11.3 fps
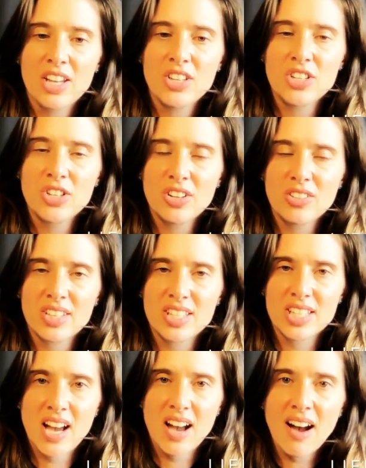took the
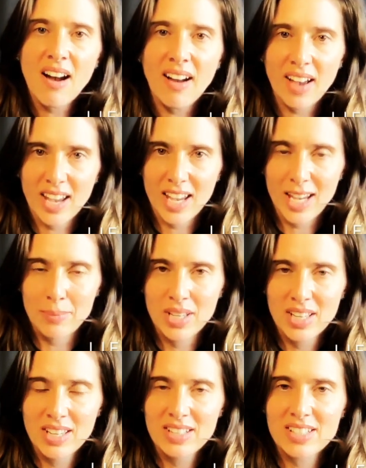time
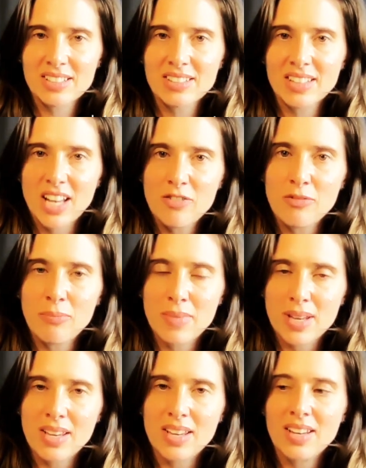to love
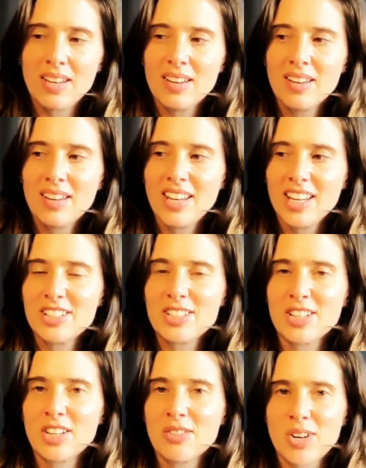me
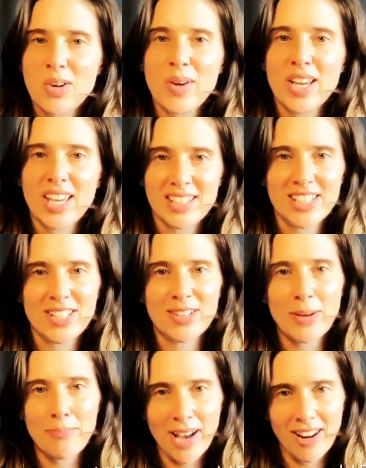into growing into
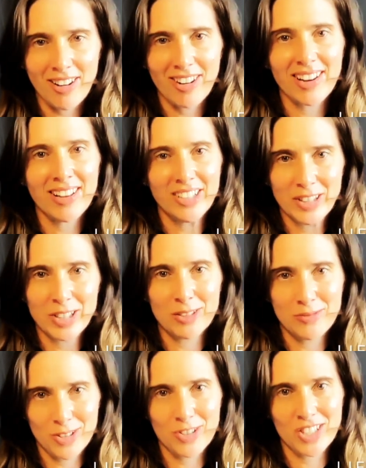a better and healthier
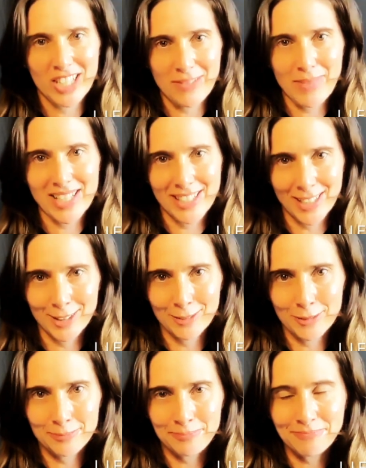version of myself.
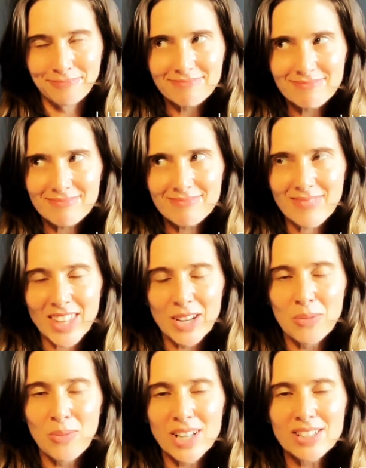
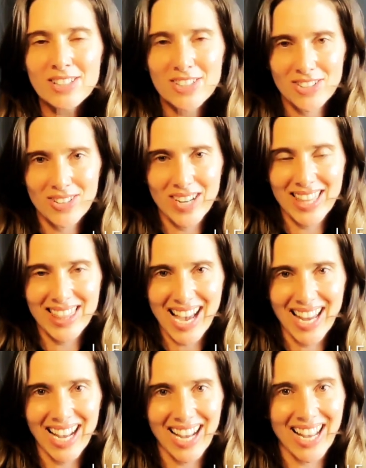One story
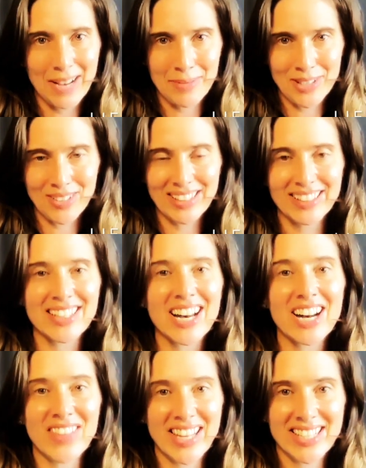that I absolutely
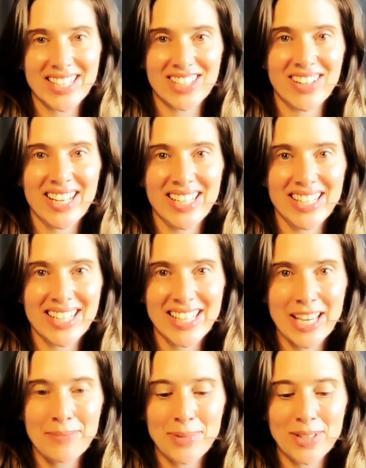love that is a great
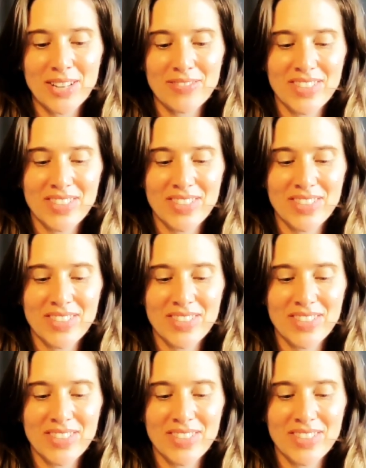example of